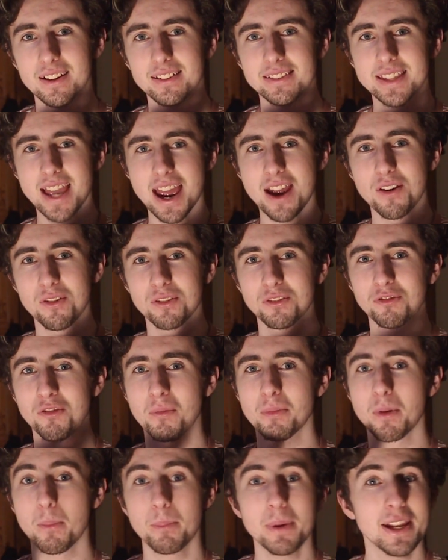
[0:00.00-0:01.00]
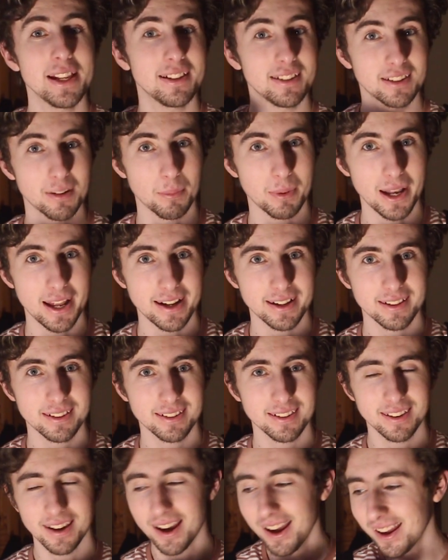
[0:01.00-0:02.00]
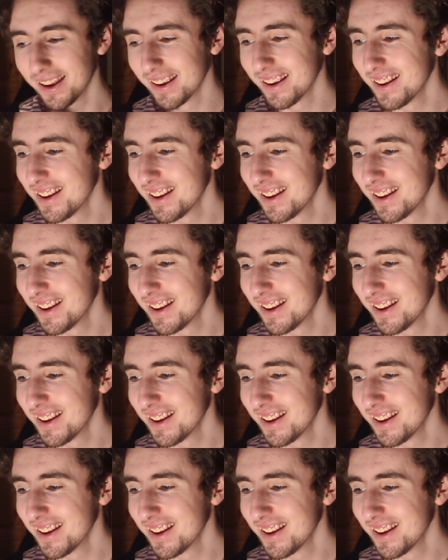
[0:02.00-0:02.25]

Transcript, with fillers: Tales from the Pizzaplex.